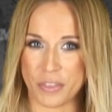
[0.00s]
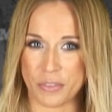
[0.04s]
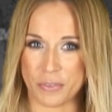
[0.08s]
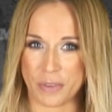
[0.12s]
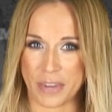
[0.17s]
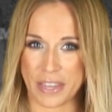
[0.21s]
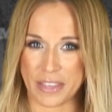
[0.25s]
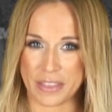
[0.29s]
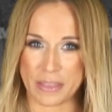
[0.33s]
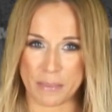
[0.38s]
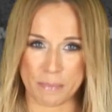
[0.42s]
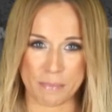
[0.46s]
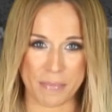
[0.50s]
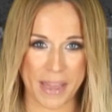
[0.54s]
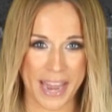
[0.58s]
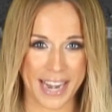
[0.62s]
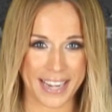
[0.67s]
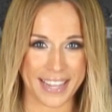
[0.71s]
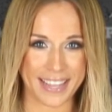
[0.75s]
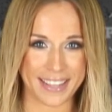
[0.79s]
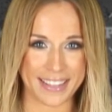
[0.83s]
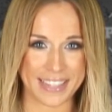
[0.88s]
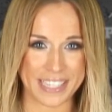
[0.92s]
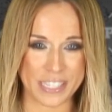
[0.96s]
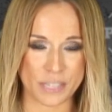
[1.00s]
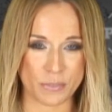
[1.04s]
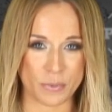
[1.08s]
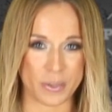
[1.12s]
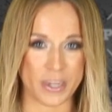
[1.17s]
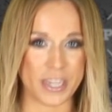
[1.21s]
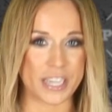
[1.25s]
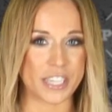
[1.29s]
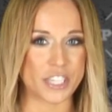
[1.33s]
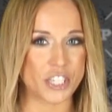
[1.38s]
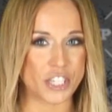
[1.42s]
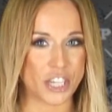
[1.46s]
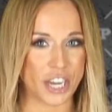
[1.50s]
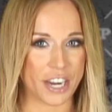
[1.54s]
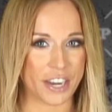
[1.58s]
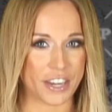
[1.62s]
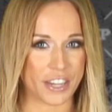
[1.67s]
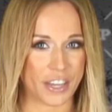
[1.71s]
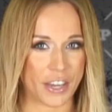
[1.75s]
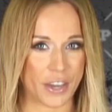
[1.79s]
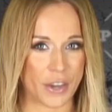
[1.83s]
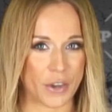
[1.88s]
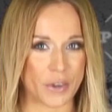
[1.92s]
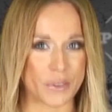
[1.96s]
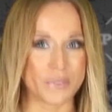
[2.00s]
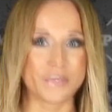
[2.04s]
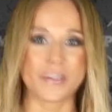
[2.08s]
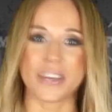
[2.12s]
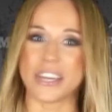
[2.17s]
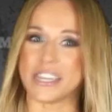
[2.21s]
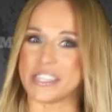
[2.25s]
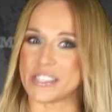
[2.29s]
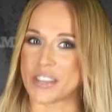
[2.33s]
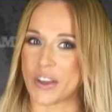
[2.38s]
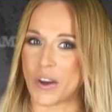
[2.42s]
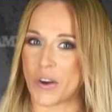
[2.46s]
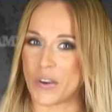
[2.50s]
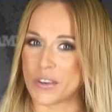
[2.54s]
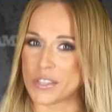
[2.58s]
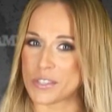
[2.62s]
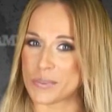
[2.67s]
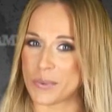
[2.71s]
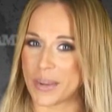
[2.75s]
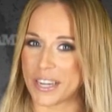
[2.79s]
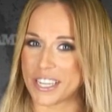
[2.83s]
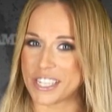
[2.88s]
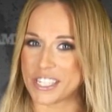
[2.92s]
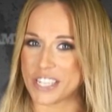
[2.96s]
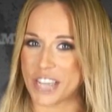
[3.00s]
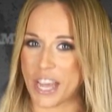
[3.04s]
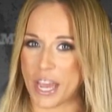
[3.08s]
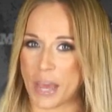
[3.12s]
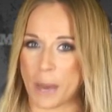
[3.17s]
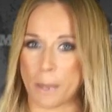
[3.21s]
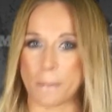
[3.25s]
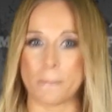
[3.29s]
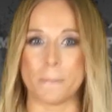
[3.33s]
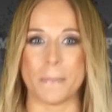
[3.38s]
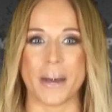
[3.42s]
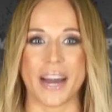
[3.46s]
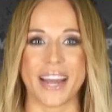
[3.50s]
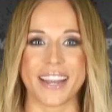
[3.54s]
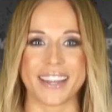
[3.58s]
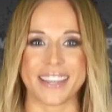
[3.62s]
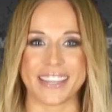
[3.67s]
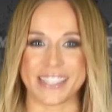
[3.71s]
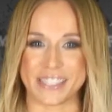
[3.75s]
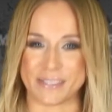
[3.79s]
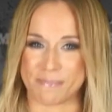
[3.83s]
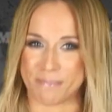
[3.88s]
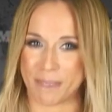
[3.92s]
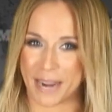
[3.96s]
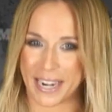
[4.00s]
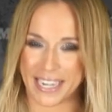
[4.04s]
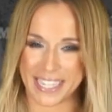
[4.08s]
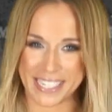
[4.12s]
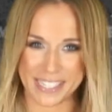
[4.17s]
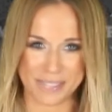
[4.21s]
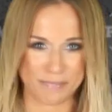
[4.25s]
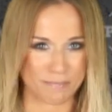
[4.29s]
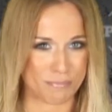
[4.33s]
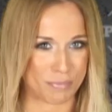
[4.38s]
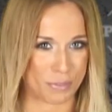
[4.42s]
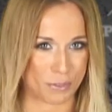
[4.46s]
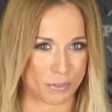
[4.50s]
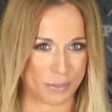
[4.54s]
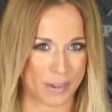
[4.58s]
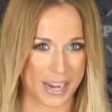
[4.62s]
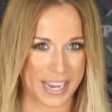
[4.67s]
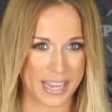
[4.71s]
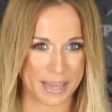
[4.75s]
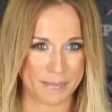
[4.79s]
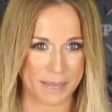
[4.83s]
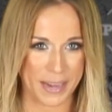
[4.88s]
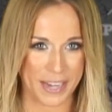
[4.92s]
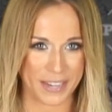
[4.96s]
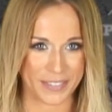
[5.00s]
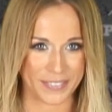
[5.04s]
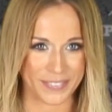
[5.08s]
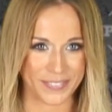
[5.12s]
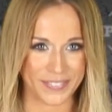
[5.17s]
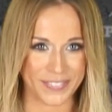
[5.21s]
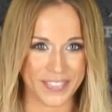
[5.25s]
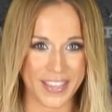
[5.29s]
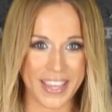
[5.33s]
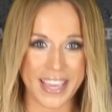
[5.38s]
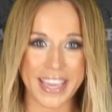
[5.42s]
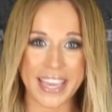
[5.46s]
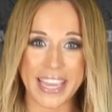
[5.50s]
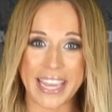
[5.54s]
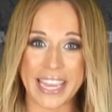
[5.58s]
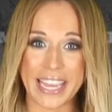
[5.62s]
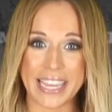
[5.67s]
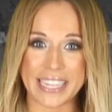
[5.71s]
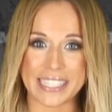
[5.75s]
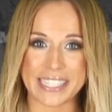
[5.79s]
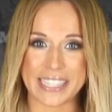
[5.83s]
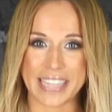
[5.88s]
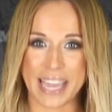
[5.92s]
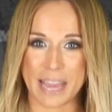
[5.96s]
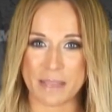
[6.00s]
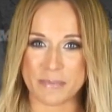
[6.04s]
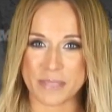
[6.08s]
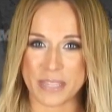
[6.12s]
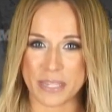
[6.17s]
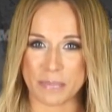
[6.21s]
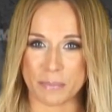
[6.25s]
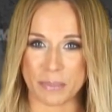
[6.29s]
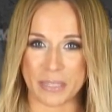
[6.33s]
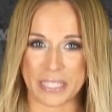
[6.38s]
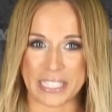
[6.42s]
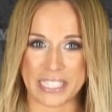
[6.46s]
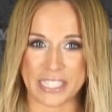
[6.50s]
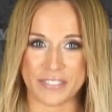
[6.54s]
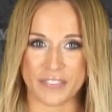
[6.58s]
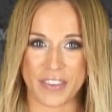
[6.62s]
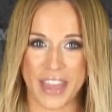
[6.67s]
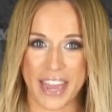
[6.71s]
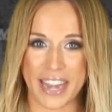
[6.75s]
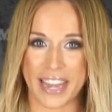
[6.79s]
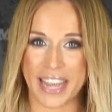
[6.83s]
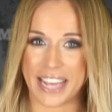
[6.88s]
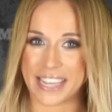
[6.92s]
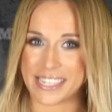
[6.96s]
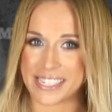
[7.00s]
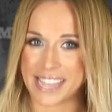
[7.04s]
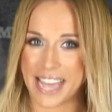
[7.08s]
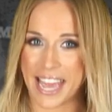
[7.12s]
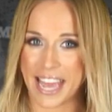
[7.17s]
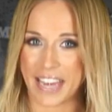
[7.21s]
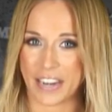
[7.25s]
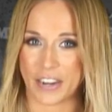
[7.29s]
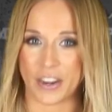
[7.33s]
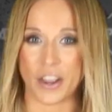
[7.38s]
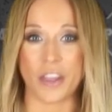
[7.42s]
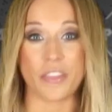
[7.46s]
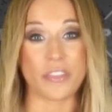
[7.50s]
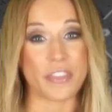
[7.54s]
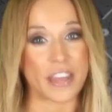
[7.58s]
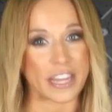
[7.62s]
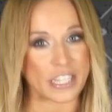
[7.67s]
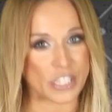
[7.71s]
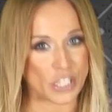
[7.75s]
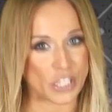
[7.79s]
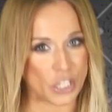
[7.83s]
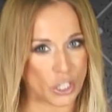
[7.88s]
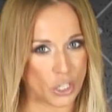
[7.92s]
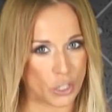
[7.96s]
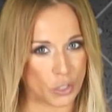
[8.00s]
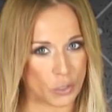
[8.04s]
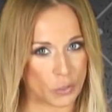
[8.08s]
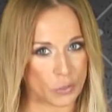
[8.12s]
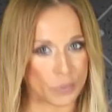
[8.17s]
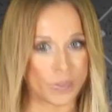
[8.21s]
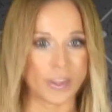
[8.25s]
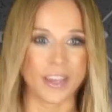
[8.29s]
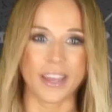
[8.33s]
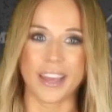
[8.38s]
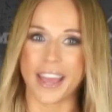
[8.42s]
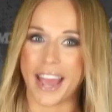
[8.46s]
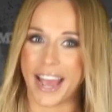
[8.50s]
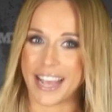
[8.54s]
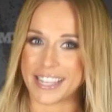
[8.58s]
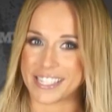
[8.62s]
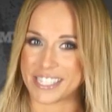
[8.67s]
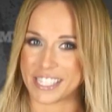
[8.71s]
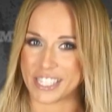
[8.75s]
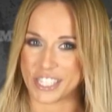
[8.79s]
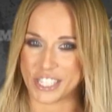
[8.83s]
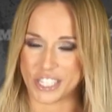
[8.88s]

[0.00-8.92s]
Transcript: 3, the baddie in this one, Jericho, is on his way to jail, but his buddies break him out. He escapes in a police van, and Tanner, that's you, has to